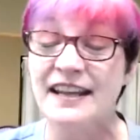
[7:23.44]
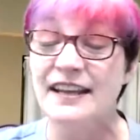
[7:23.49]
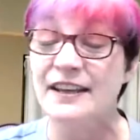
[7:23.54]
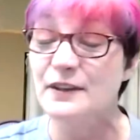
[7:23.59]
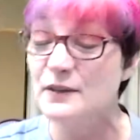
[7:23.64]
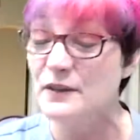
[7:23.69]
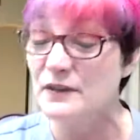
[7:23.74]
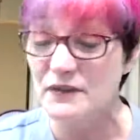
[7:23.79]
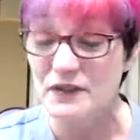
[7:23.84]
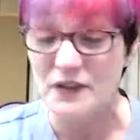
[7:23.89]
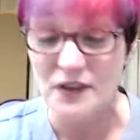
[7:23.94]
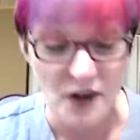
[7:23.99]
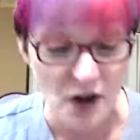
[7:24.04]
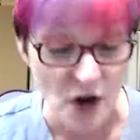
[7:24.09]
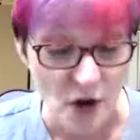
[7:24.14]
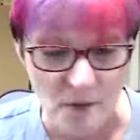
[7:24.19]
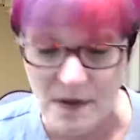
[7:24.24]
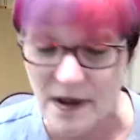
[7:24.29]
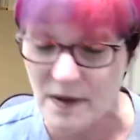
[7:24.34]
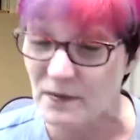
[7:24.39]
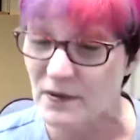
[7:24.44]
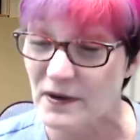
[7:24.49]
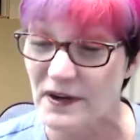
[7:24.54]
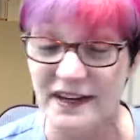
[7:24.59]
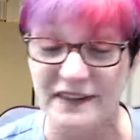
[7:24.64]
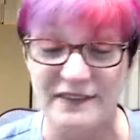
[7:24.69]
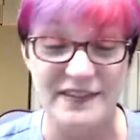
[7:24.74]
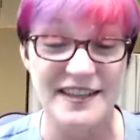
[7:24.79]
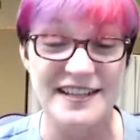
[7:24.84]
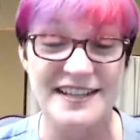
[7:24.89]
you have no memory
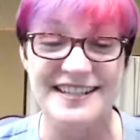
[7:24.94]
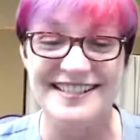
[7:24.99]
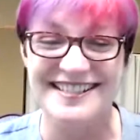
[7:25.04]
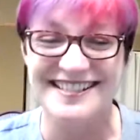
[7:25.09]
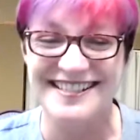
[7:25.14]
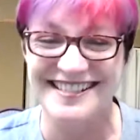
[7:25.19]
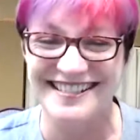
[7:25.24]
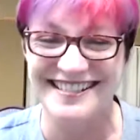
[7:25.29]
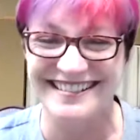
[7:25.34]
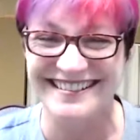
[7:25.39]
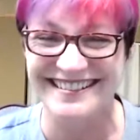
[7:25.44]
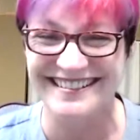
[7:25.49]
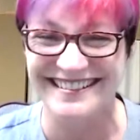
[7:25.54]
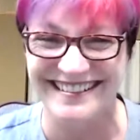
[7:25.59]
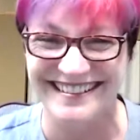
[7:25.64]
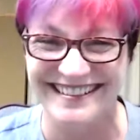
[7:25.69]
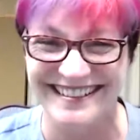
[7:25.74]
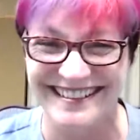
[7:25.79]
of it.